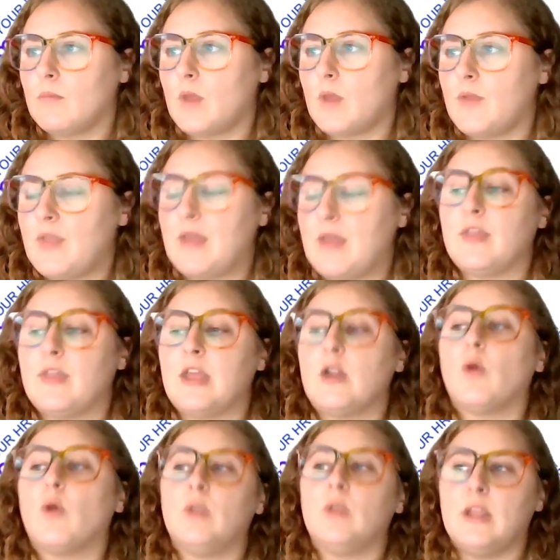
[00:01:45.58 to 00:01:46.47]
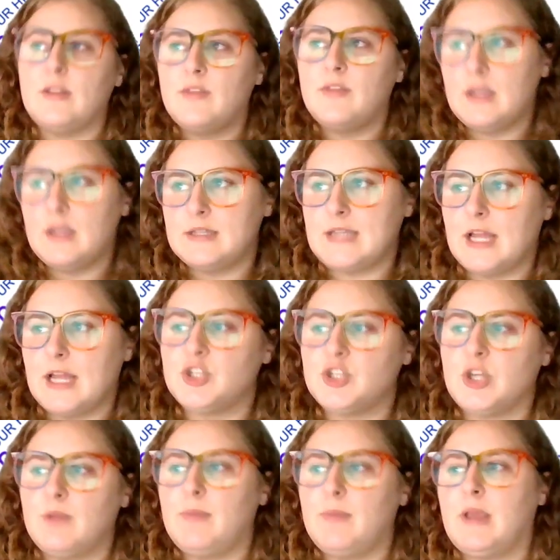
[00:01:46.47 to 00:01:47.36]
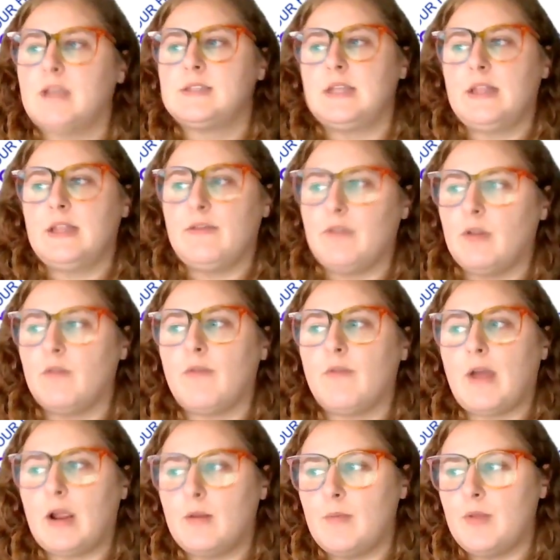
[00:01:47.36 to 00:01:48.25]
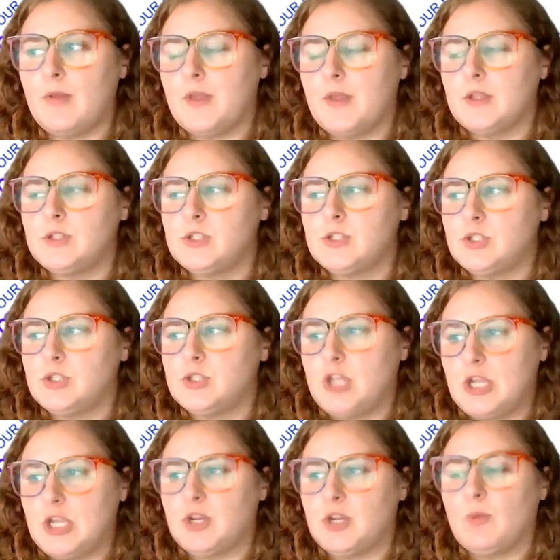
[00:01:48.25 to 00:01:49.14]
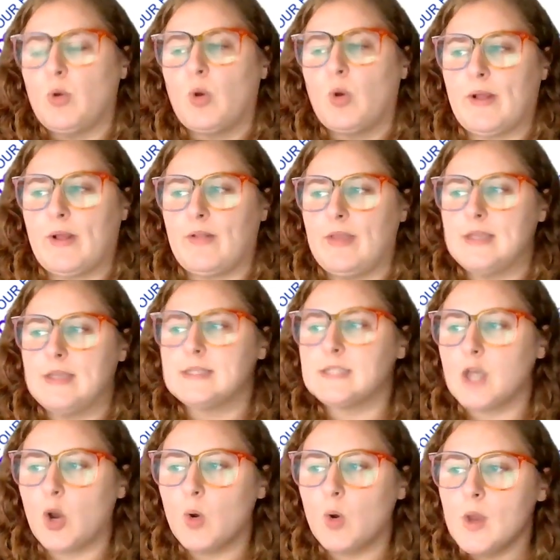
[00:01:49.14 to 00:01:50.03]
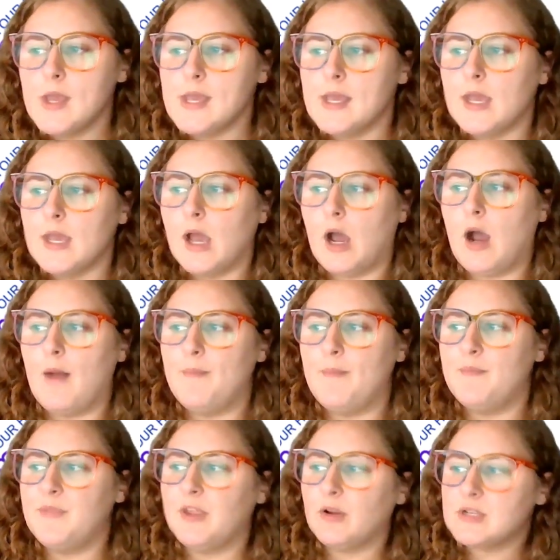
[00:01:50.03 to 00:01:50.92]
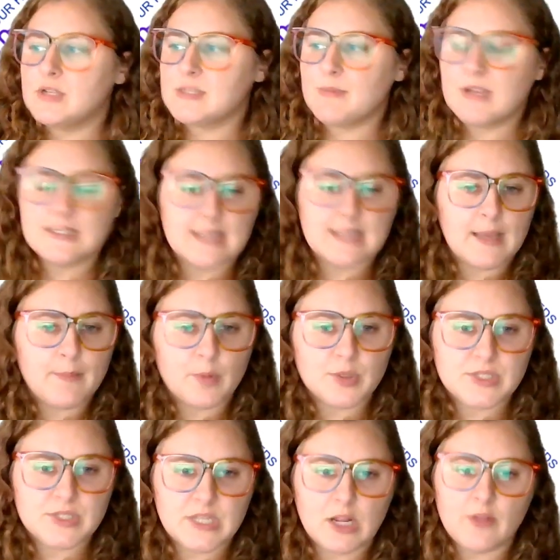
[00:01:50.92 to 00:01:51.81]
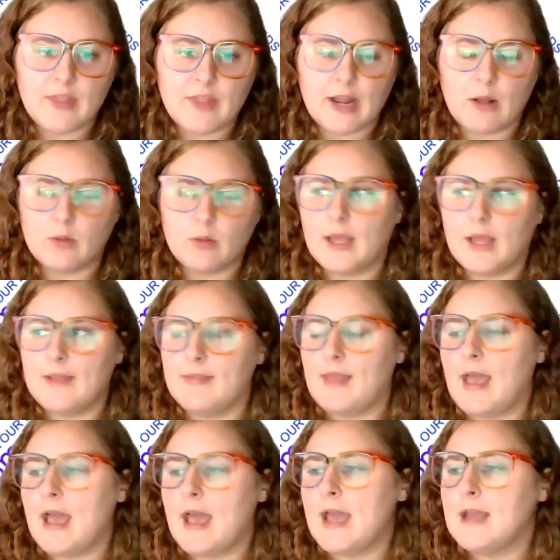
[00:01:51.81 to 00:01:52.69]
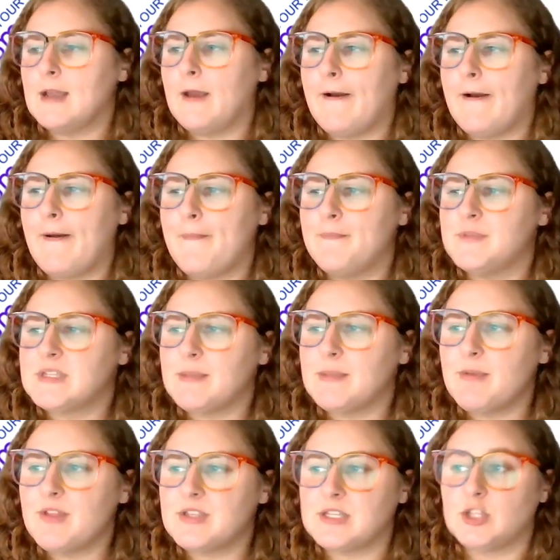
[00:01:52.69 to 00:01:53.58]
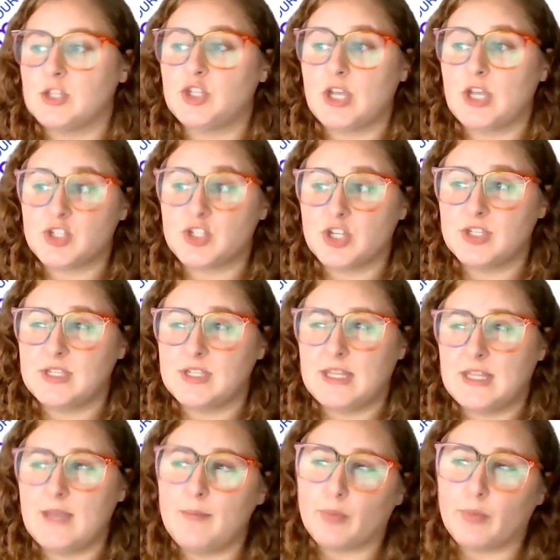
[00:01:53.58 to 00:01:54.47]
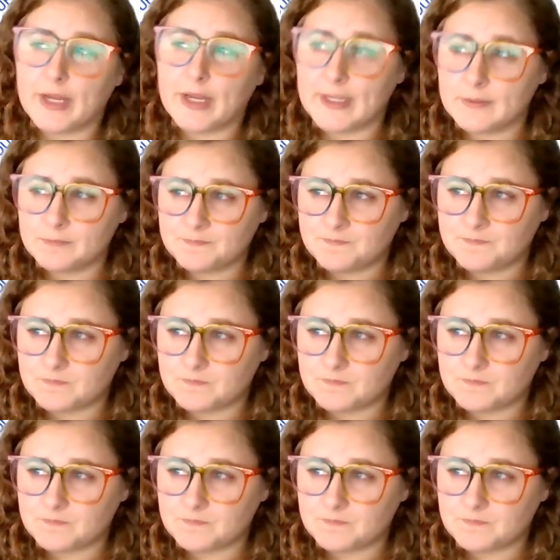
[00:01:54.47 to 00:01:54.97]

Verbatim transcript: they they don't need the attention because they live in an environment that's changing more quickly so um, there are some examples here that outline that um, some of the suggestions that they bring